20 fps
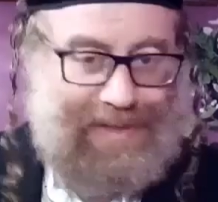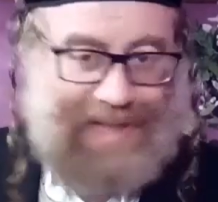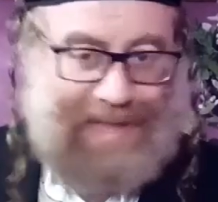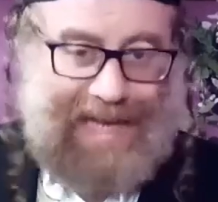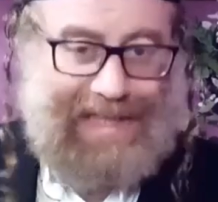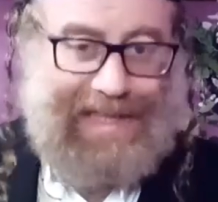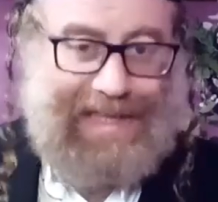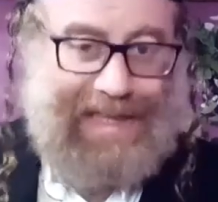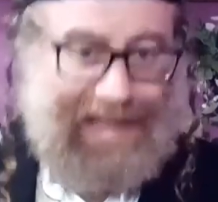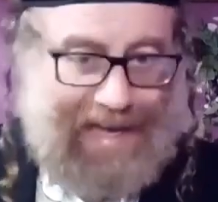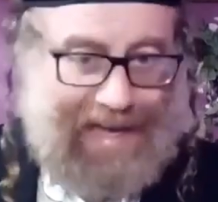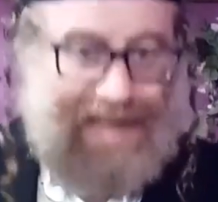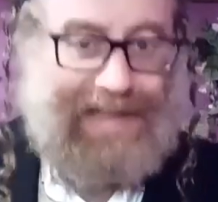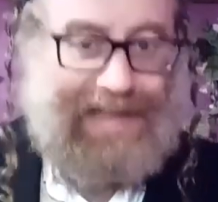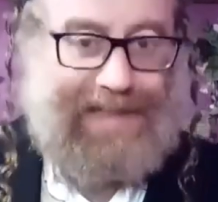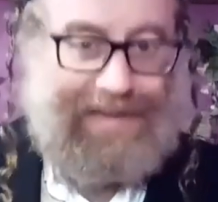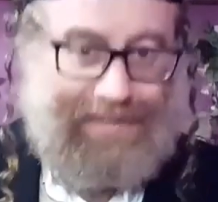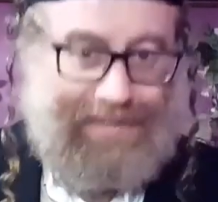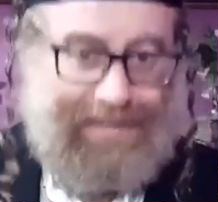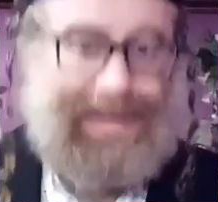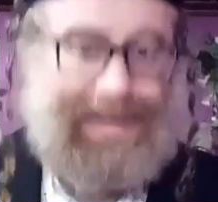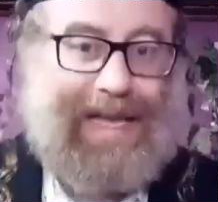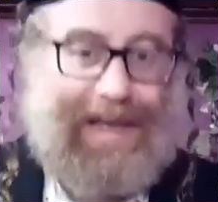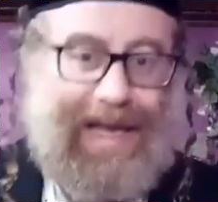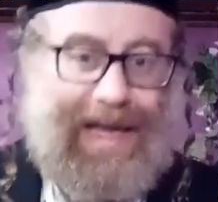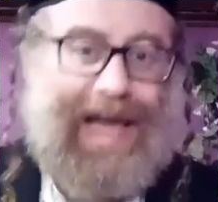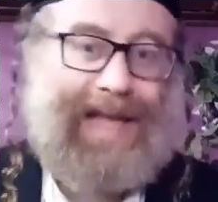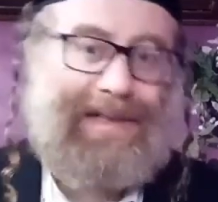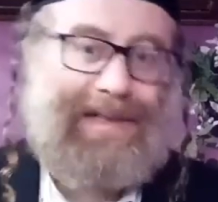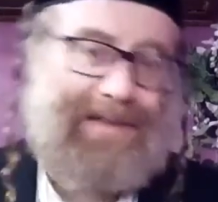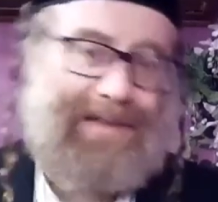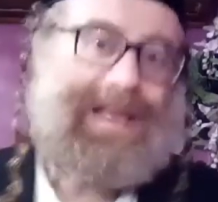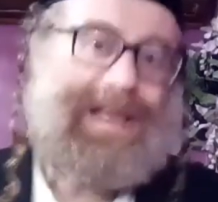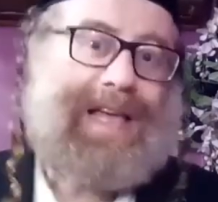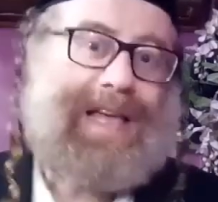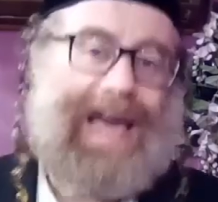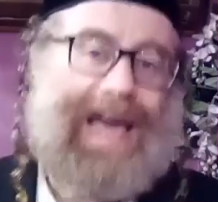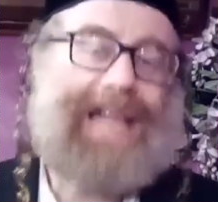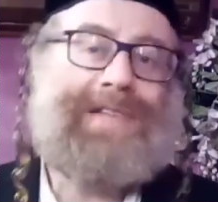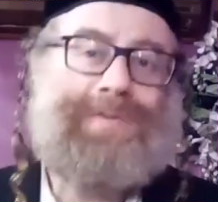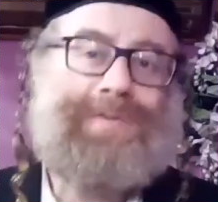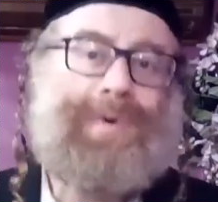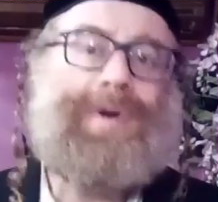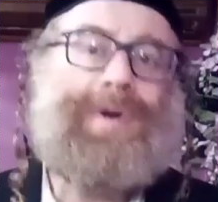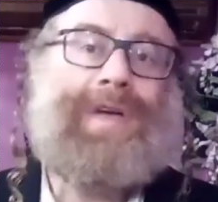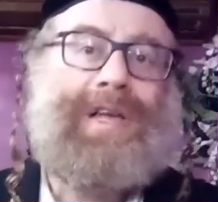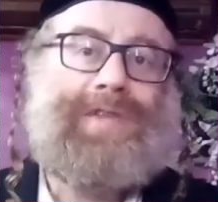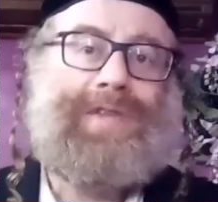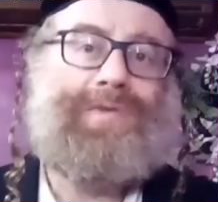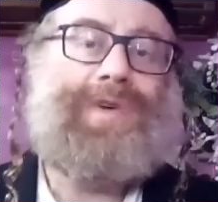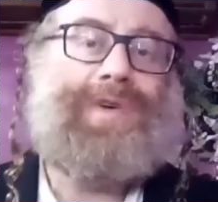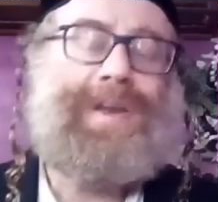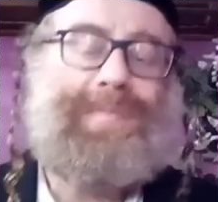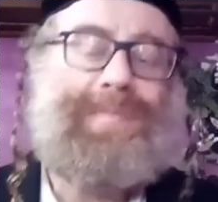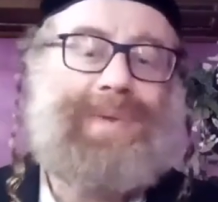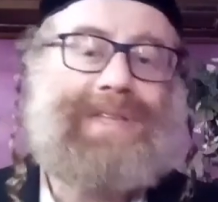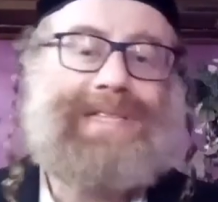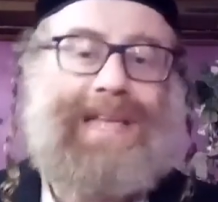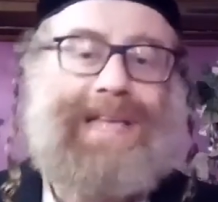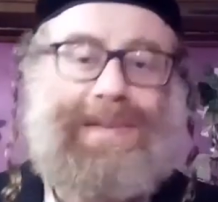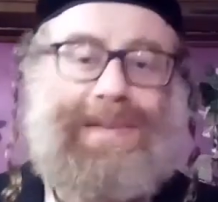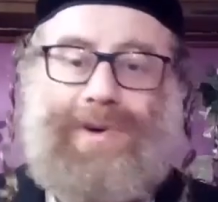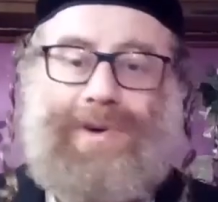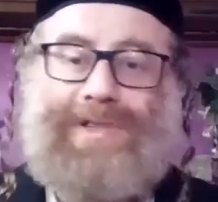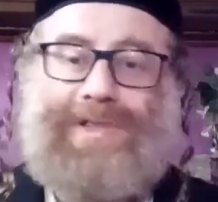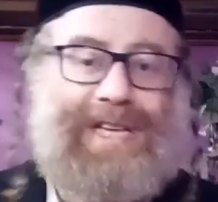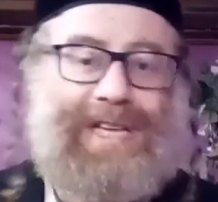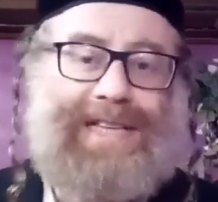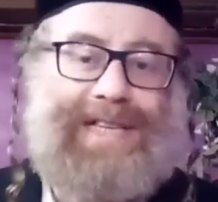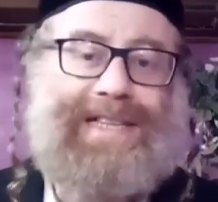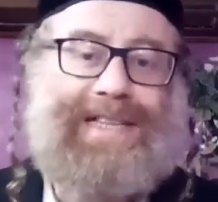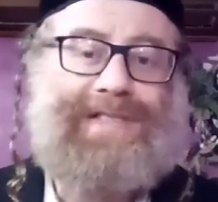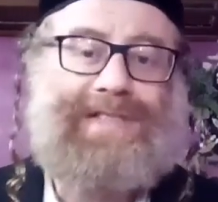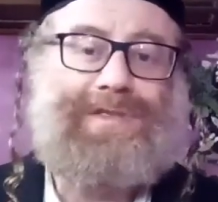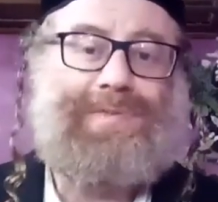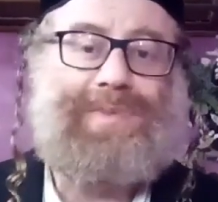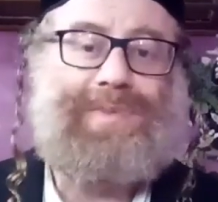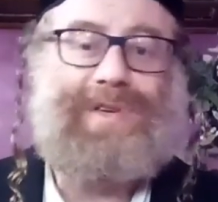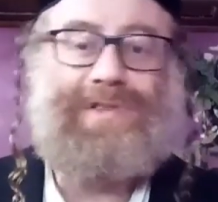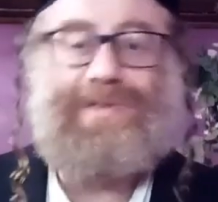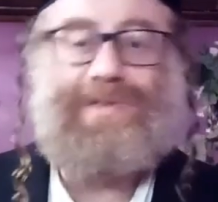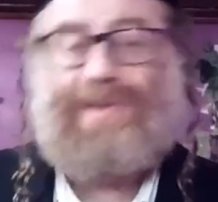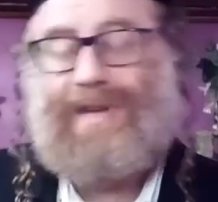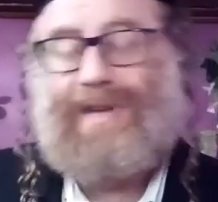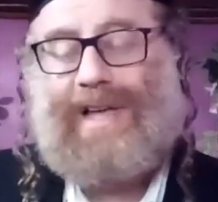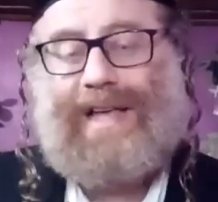just in case, like add at twenty percent more, just just to be sure.